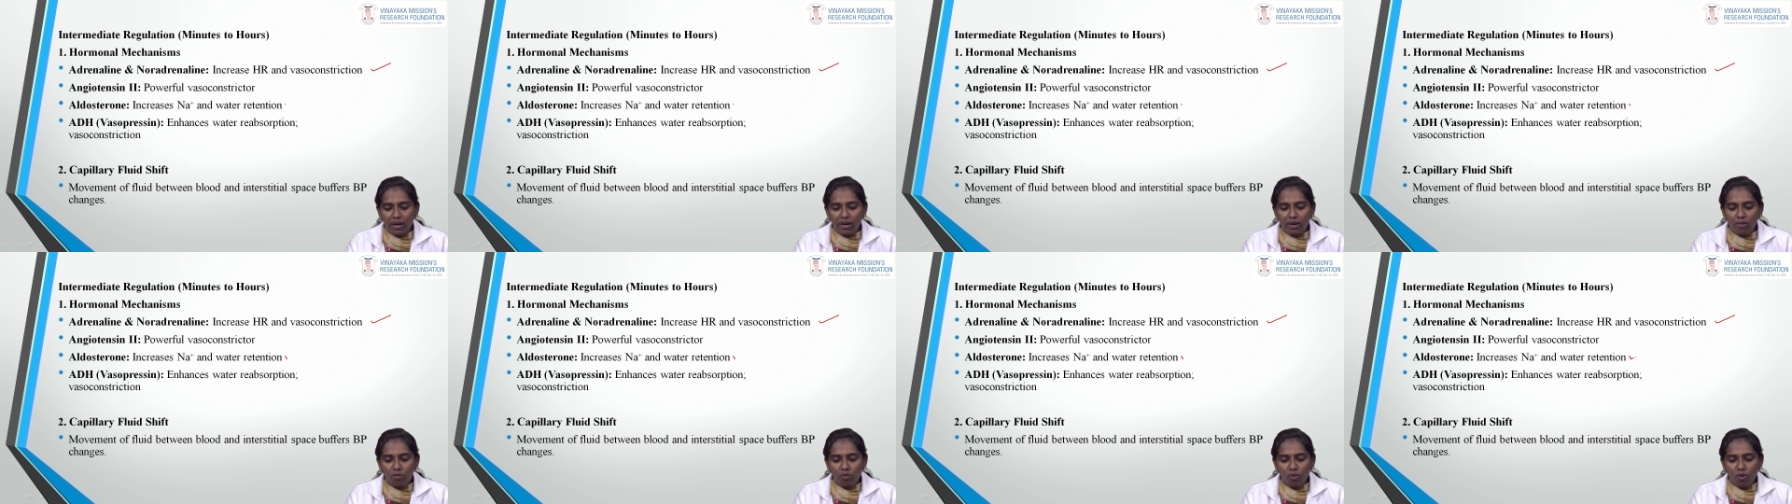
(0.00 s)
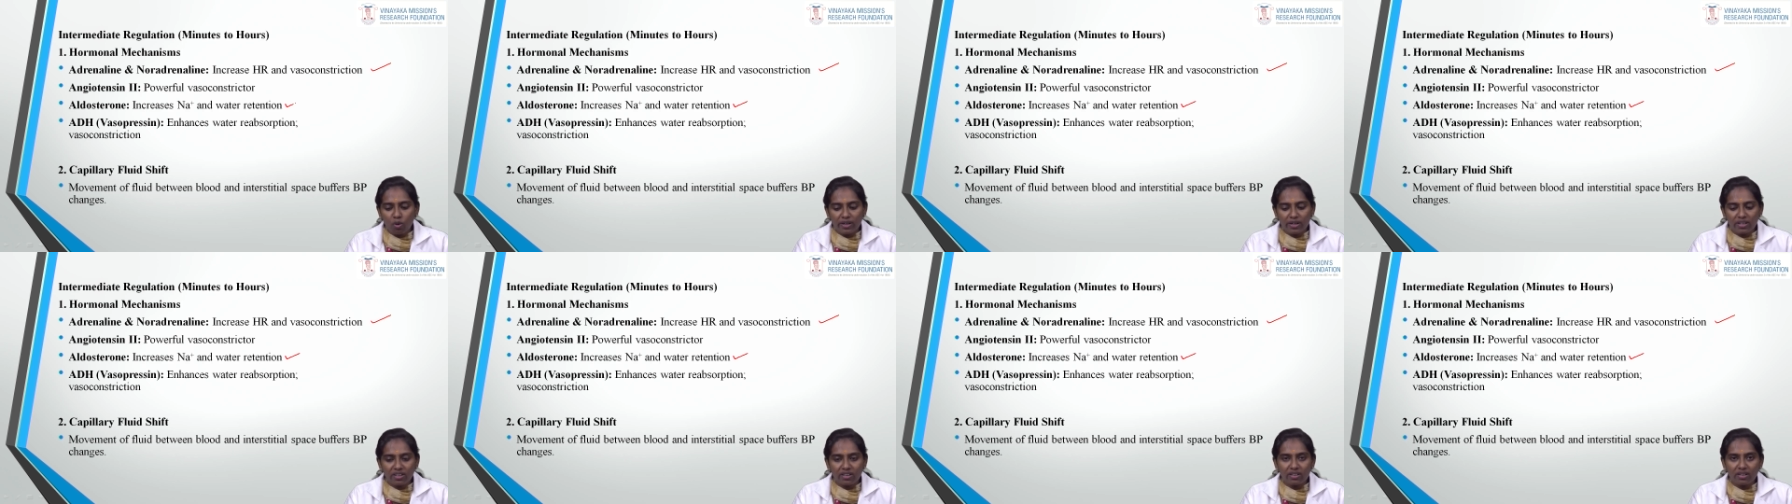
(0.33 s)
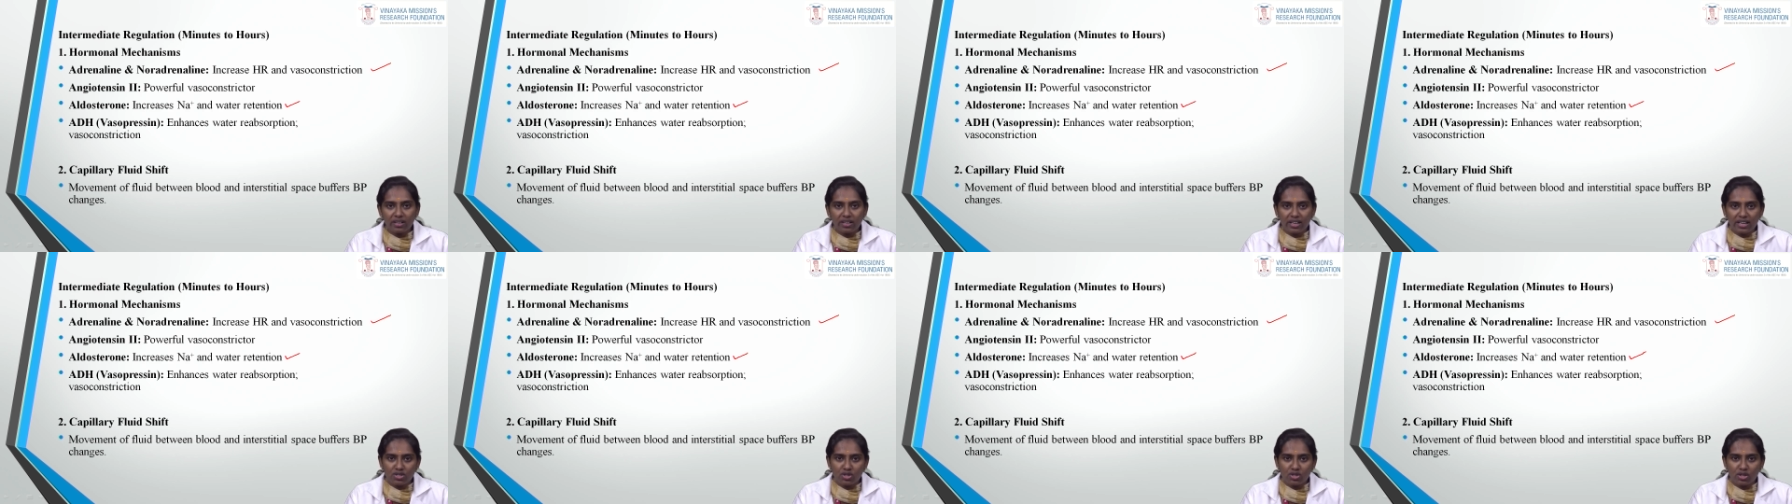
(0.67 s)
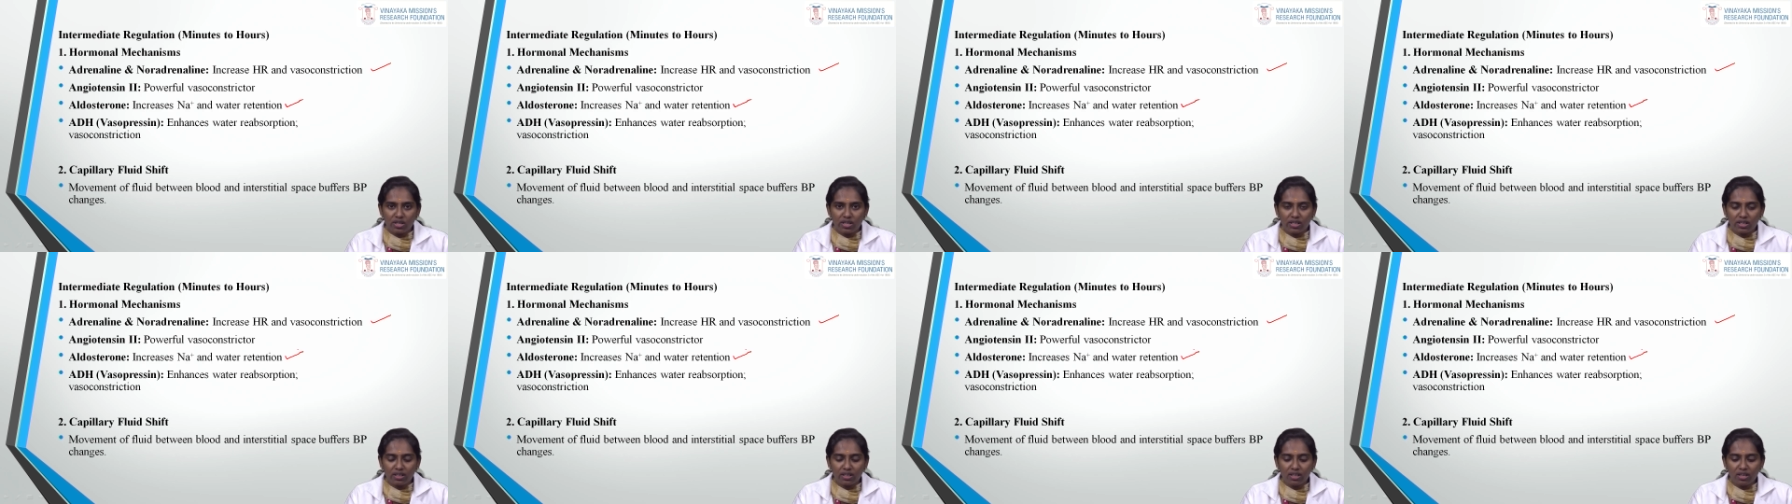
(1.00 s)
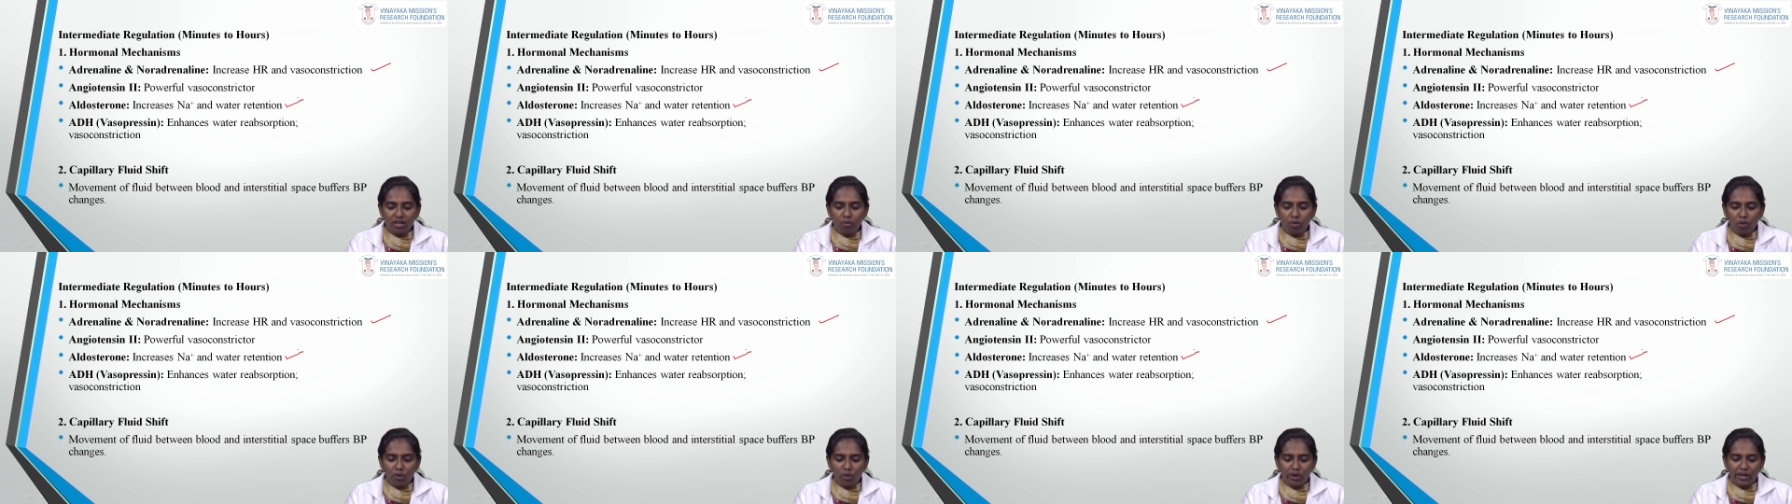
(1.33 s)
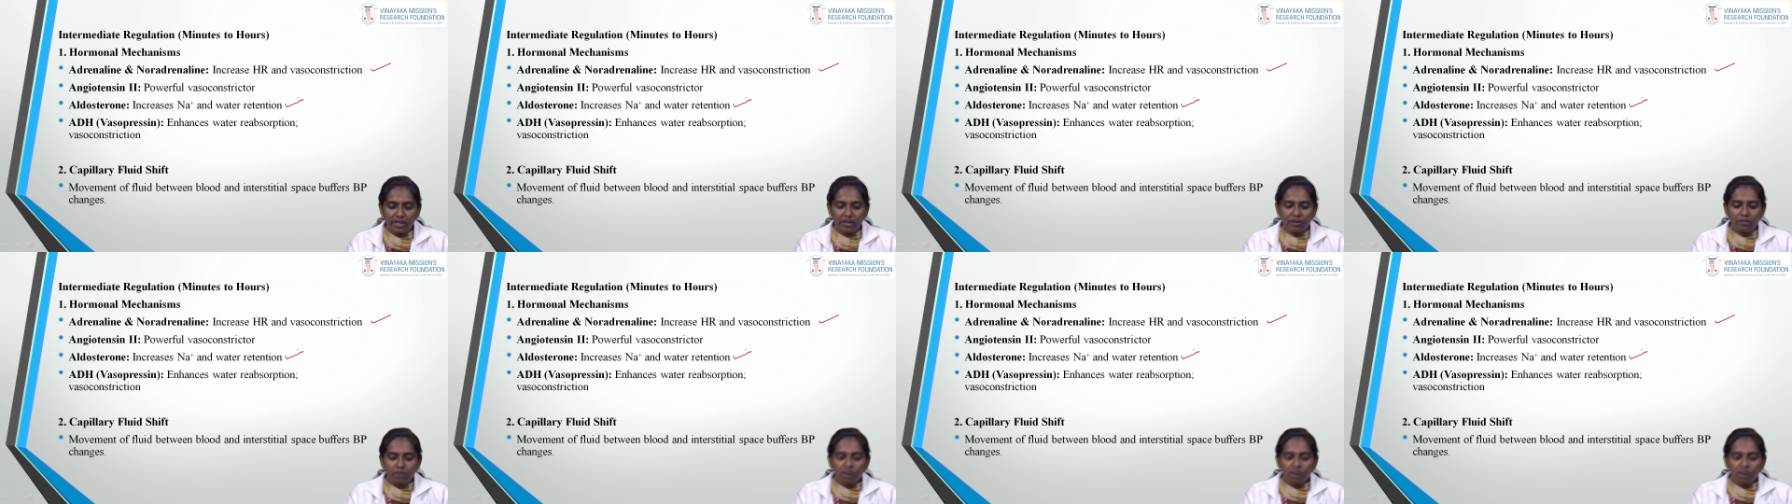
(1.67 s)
and water retention in the body.